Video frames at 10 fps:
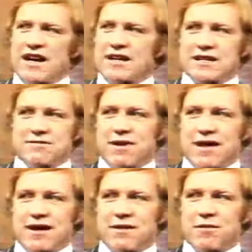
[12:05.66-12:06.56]
it doesn't
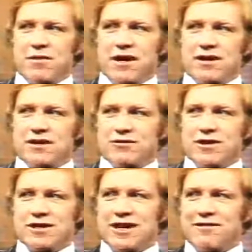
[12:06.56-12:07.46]
bother him a bit. It just
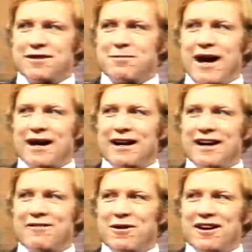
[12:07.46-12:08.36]
runs off his back
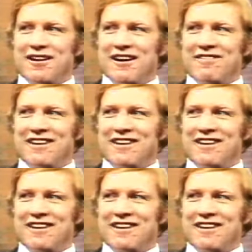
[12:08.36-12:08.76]
like water off.